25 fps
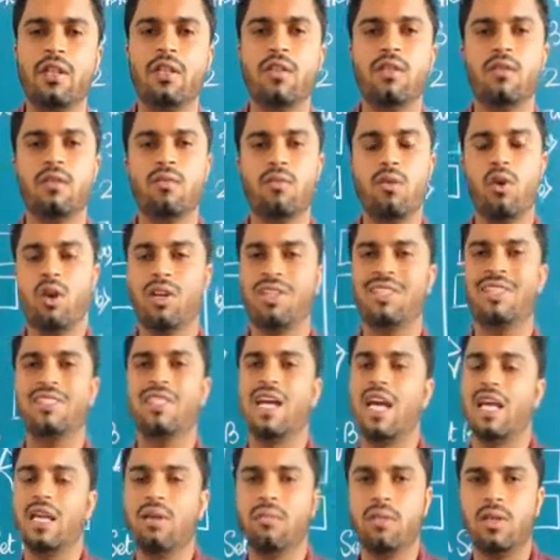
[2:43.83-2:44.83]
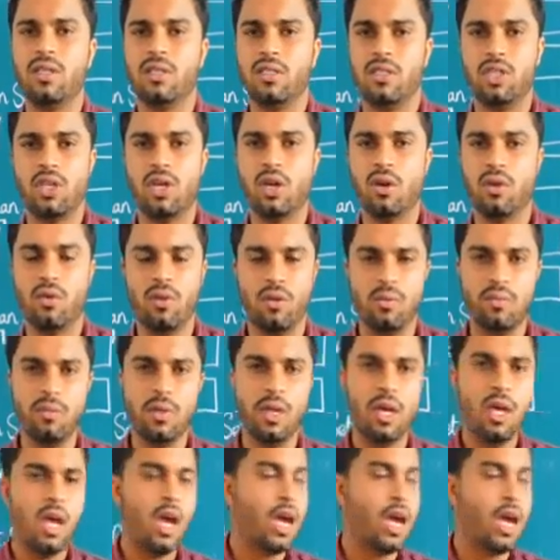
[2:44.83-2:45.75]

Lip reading: the word time at your home